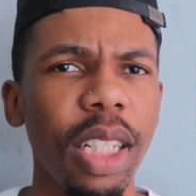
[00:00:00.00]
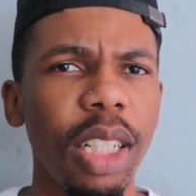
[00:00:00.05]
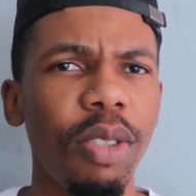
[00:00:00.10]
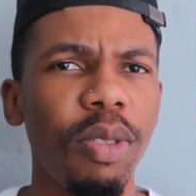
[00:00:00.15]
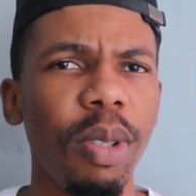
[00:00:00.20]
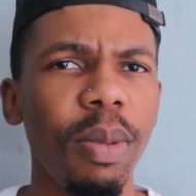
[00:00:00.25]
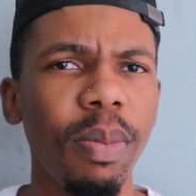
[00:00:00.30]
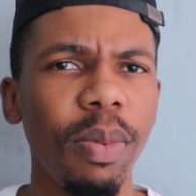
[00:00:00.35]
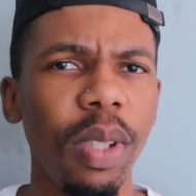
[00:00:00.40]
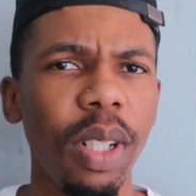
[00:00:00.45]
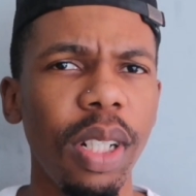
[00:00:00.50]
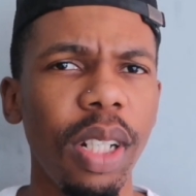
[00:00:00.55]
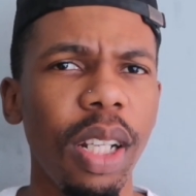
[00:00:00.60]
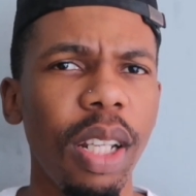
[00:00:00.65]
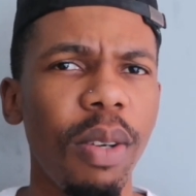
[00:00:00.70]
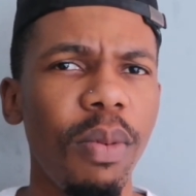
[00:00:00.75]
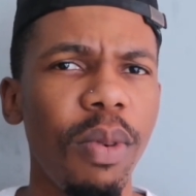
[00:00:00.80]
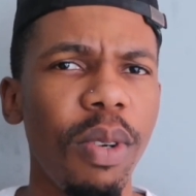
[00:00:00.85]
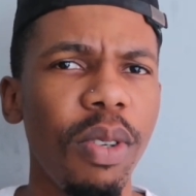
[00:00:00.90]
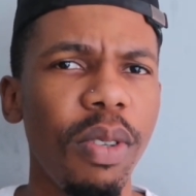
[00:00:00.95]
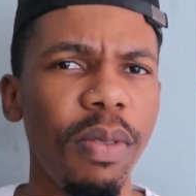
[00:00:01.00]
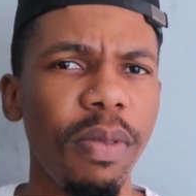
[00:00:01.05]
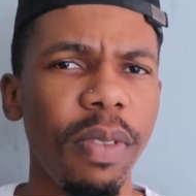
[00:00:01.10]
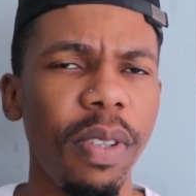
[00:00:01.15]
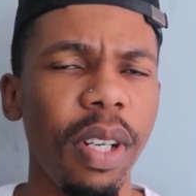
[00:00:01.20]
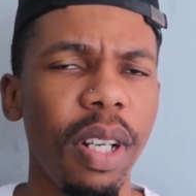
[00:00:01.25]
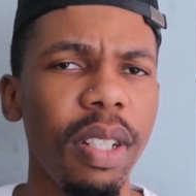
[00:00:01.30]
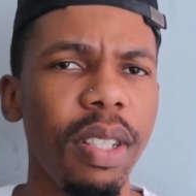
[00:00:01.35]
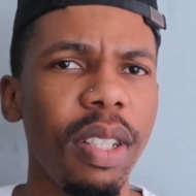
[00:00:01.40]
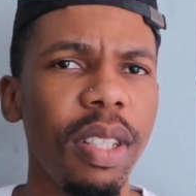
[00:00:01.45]
I dropped another one on
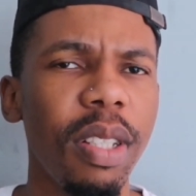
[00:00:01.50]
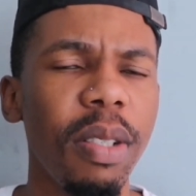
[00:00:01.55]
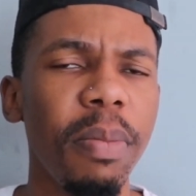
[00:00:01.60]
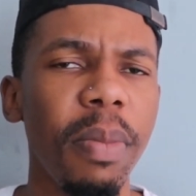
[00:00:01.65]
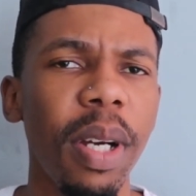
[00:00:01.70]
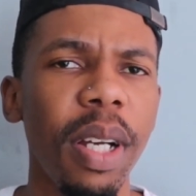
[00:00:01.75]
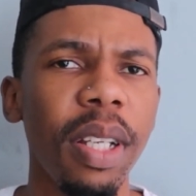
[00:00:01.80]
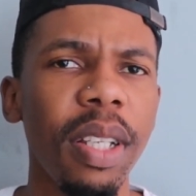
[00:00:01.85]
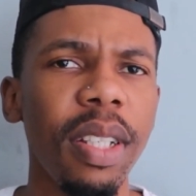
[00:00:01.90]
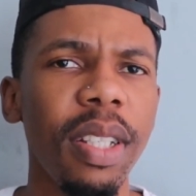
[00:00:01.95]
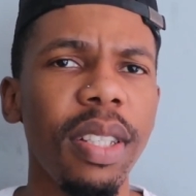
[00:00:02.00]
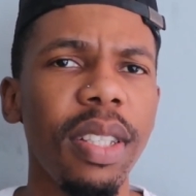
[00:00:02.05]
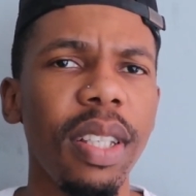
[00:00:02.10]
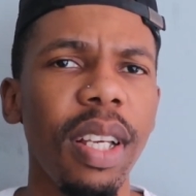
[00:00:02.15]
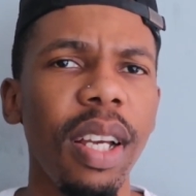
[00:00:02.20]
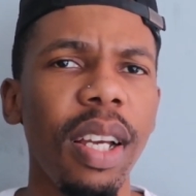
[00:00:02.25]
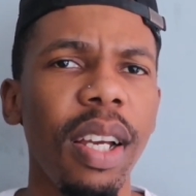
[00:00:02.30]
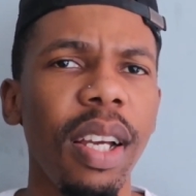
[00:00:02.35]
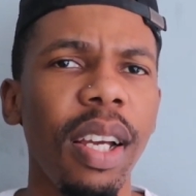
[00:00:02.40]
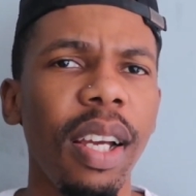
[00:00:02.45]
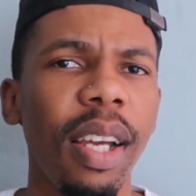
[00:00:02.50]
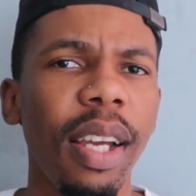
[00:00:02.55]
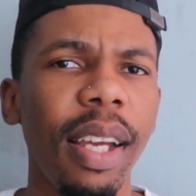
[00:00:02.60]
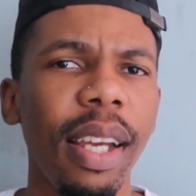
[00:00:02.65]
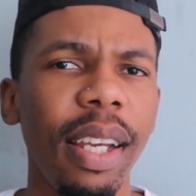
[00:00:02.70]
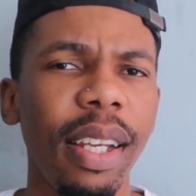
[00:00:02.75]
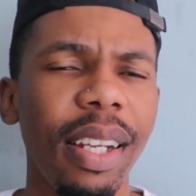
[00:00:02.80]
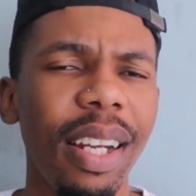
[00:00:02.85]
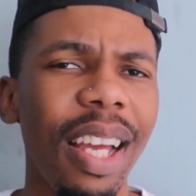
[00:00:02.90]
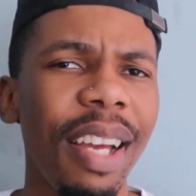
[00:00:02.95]
Vussy markets,
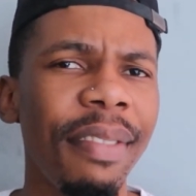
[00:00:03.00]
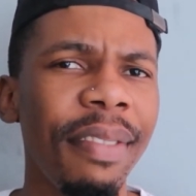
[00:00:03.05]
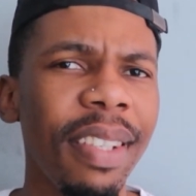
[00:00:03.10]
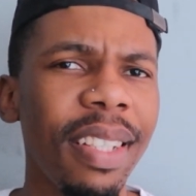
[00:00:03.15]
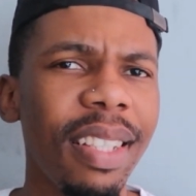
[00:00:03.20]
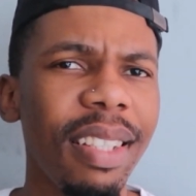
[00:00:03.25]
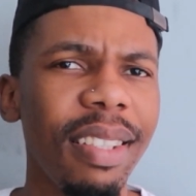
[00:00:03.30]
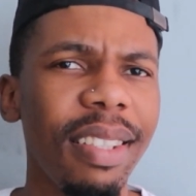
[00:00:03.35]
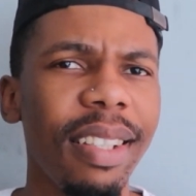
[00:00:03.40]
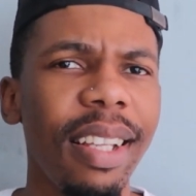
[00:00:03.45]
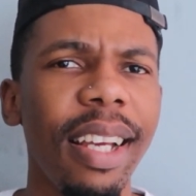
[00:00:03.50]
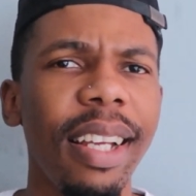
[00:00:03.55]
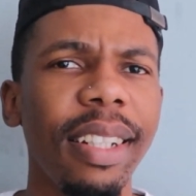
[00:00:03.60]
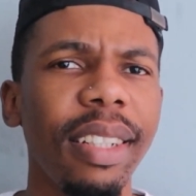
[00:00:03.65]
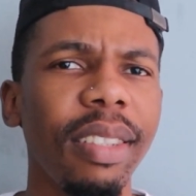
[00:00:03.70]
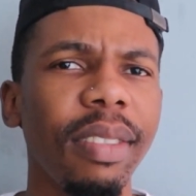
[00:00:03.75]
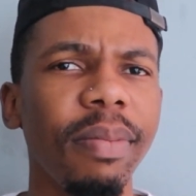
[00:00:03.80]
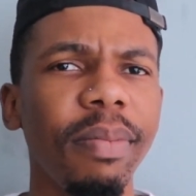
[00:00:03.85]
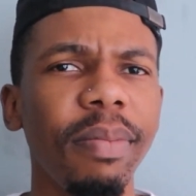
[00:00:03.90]
and ever since then